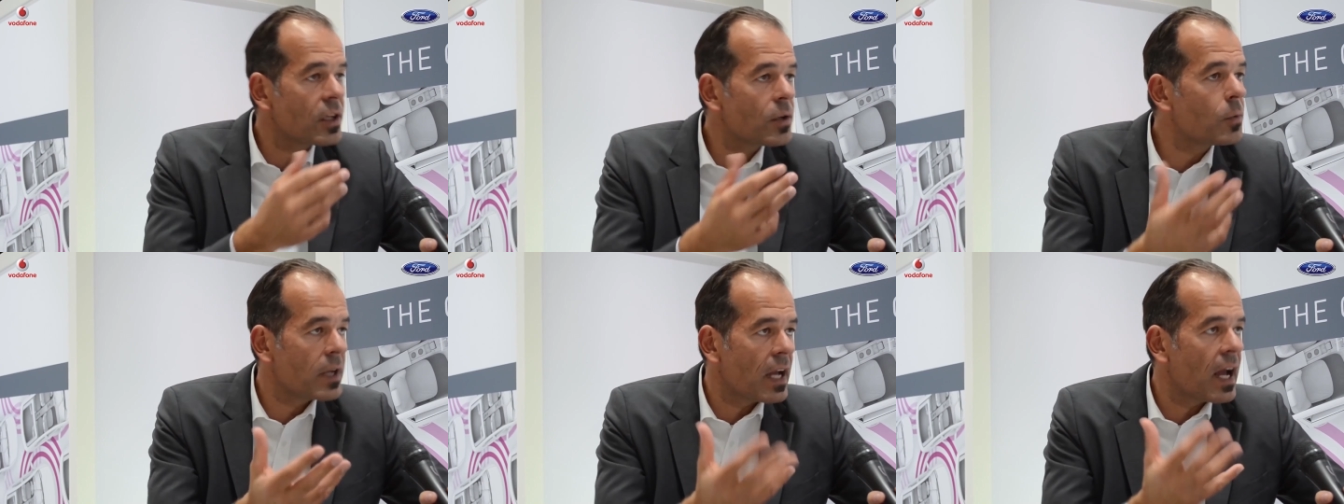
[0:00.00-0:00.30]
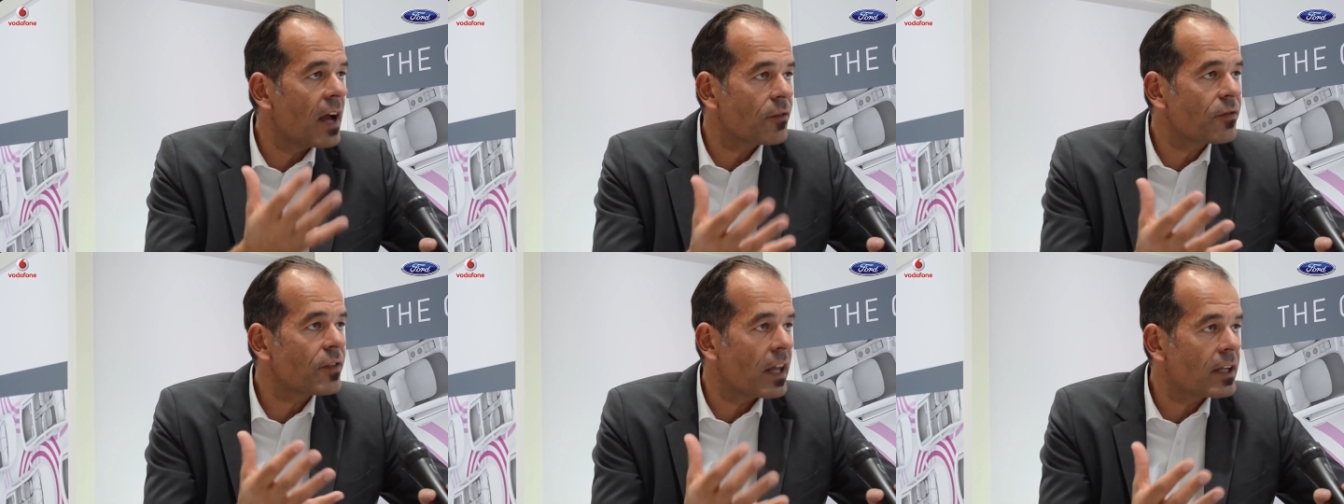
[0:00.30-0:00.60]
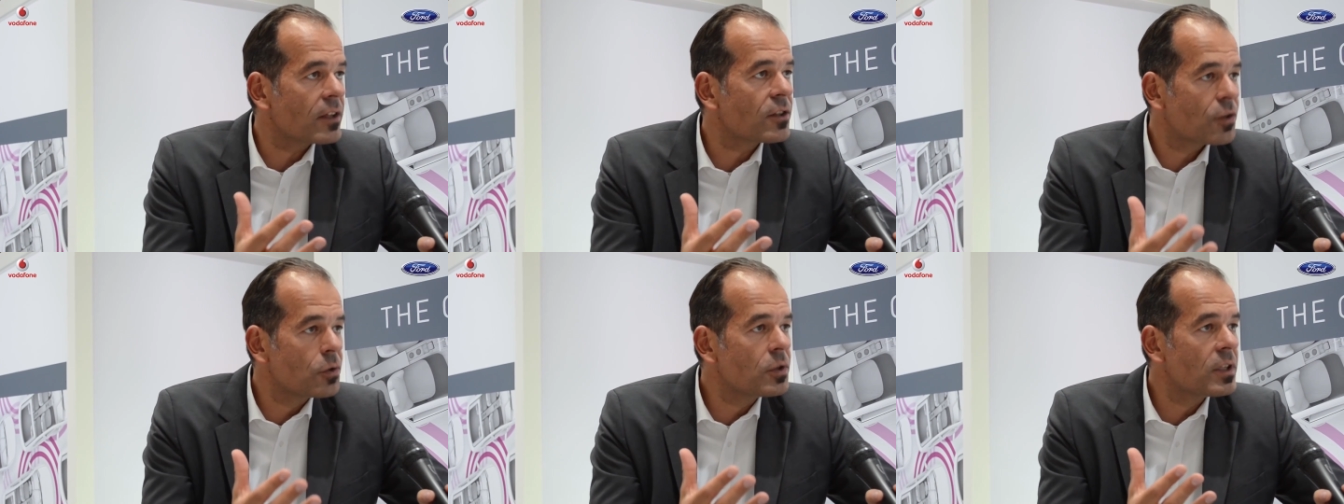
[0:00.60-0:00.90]
we have
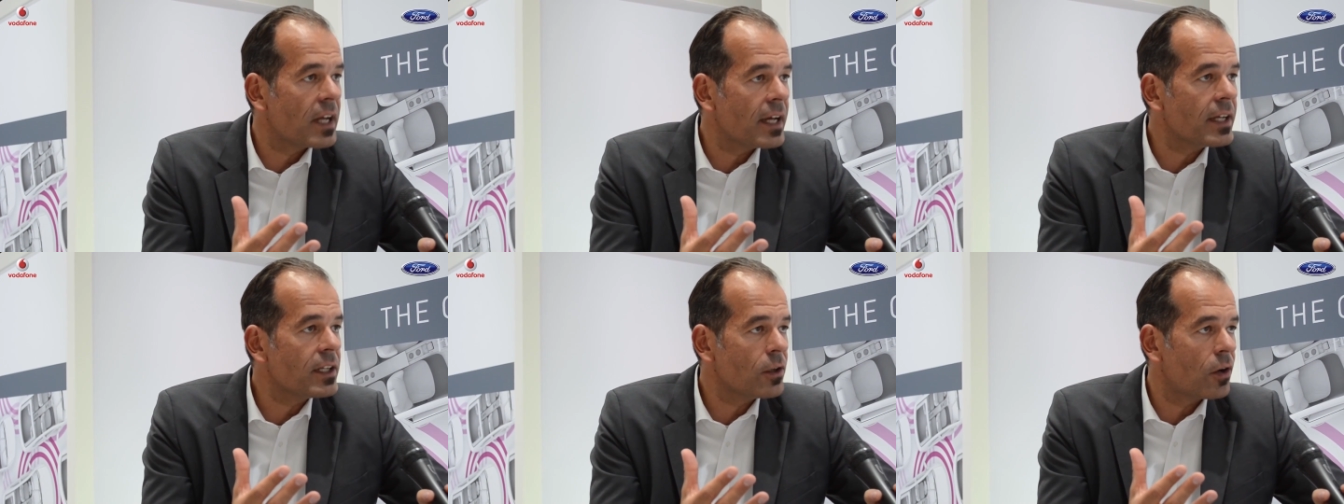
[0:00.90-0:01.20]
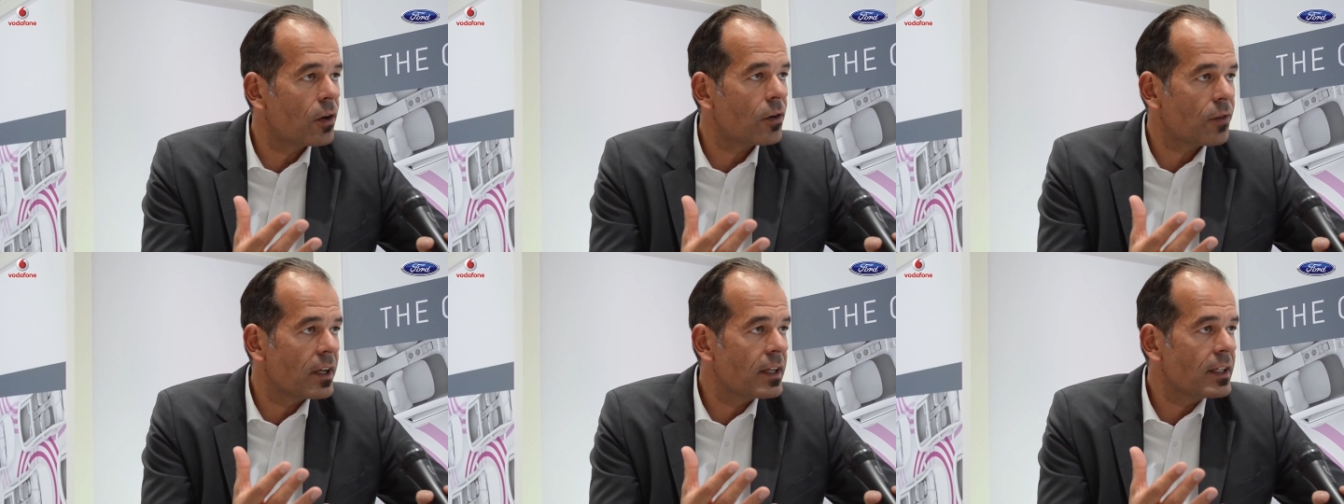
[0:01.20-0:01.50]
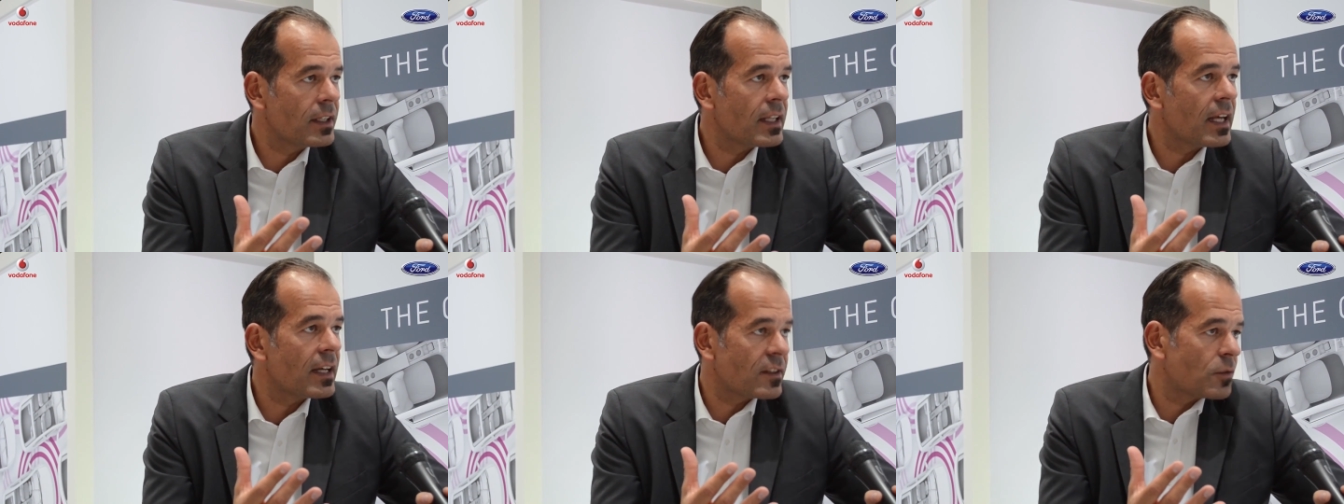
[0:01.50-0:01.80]
that today already. Yeah,
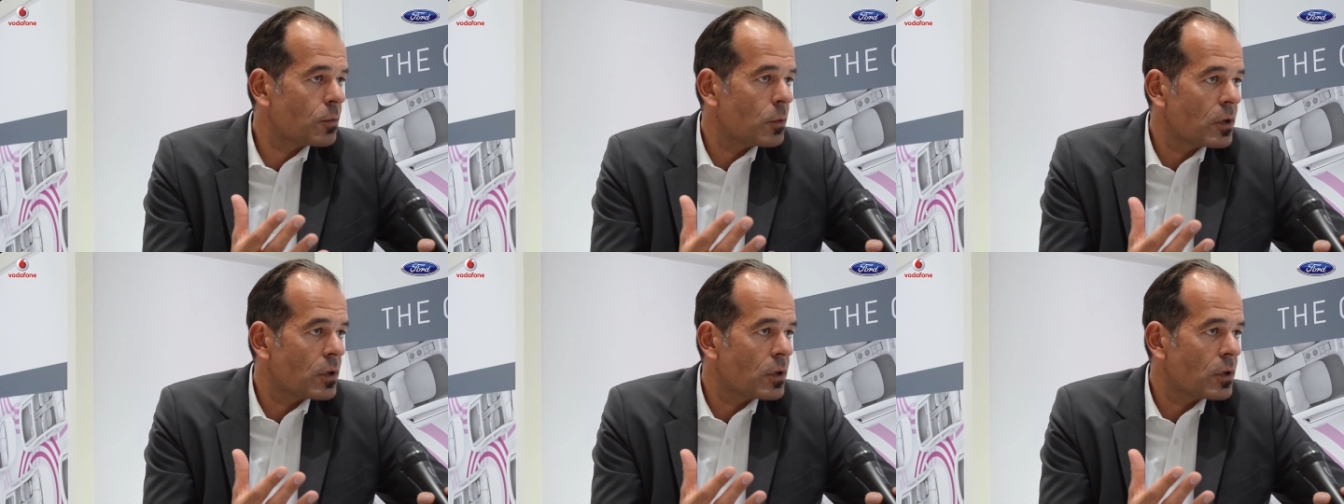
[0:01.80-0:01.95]
That's yeah.